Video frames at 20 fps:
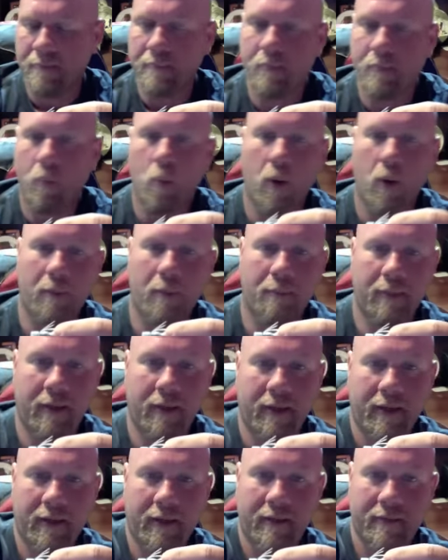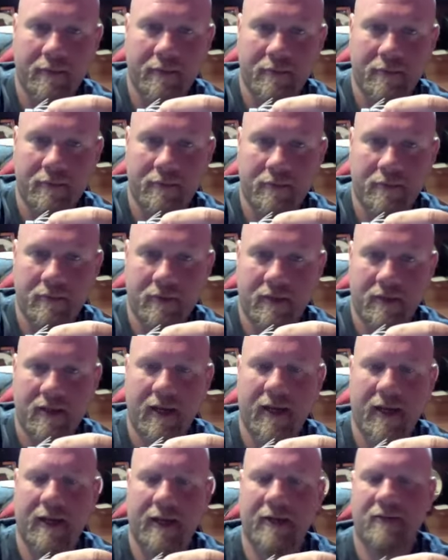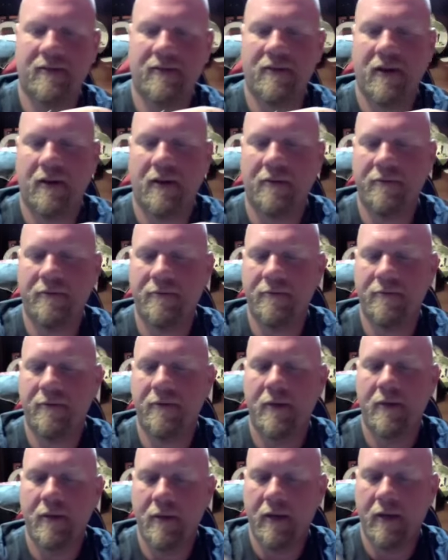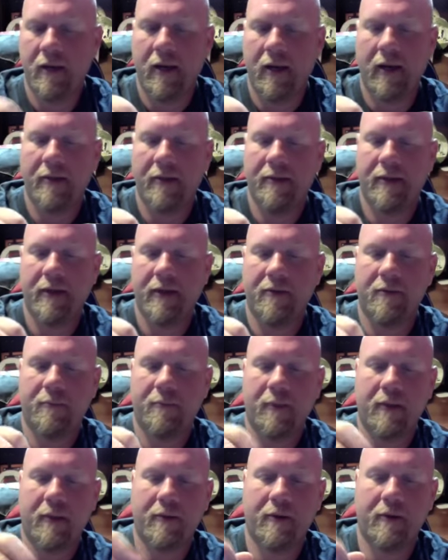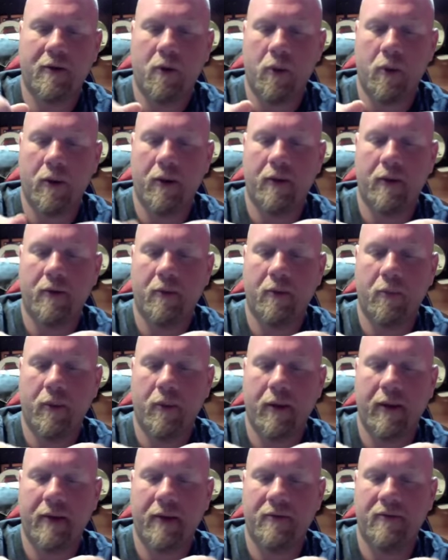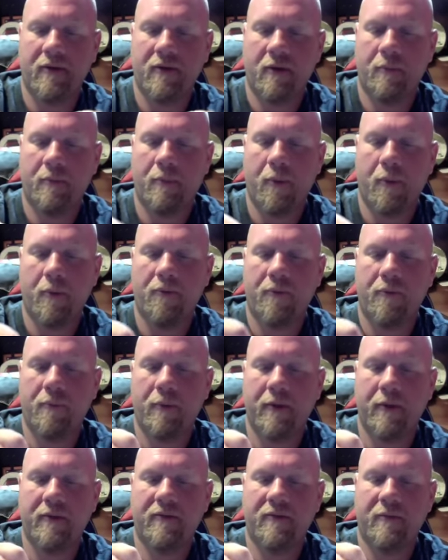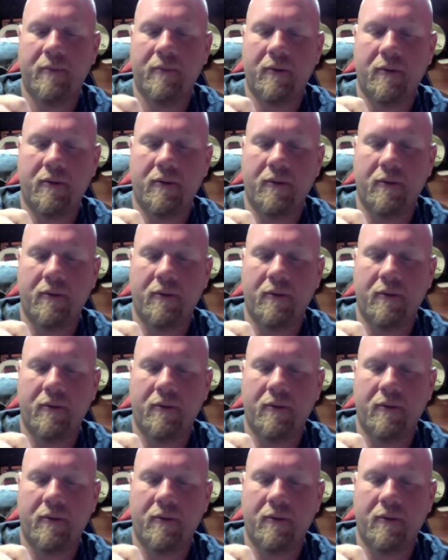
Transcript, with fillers: one being the tank itself and the other being the coil and the wicks are both replaceable.